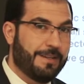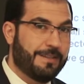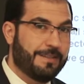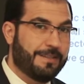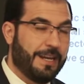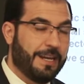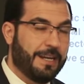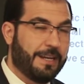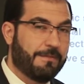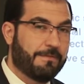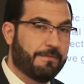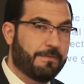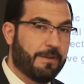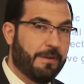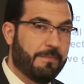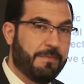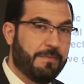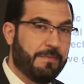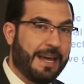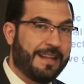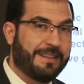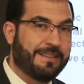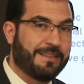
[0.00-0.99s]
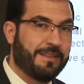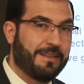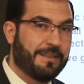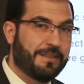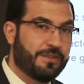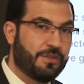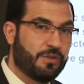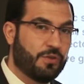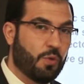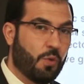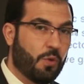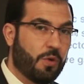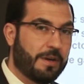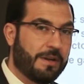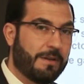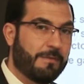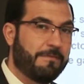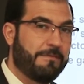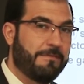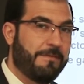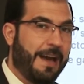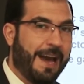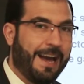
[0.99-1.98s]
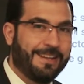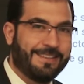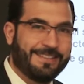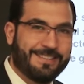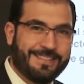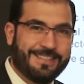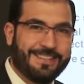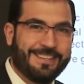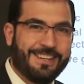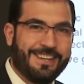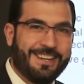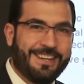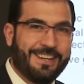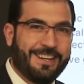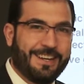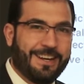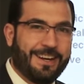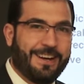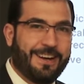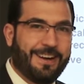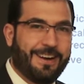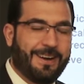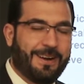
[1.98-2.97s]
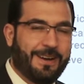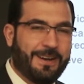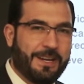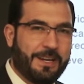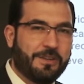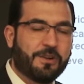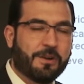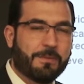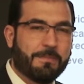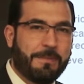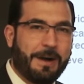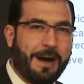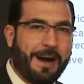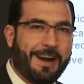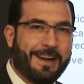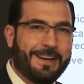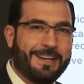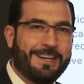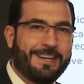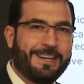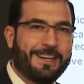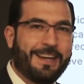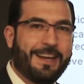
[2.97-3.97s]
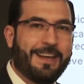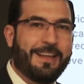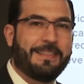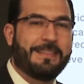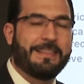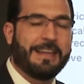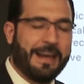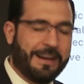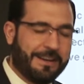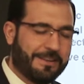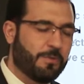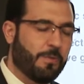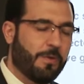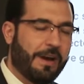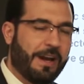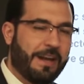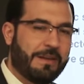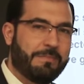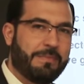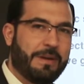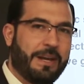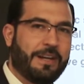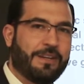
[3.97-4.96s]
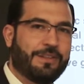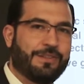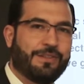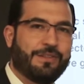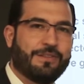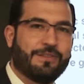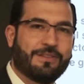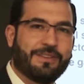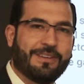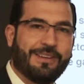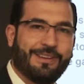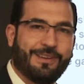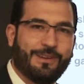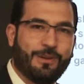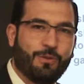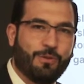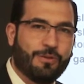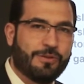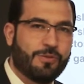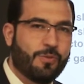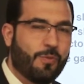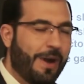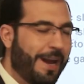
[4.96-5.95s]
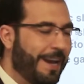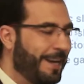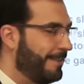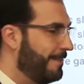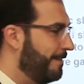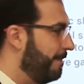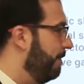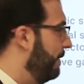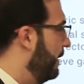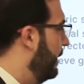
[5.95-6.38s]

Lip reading: taken from that stored fat in your body, and that is why patients lose weight.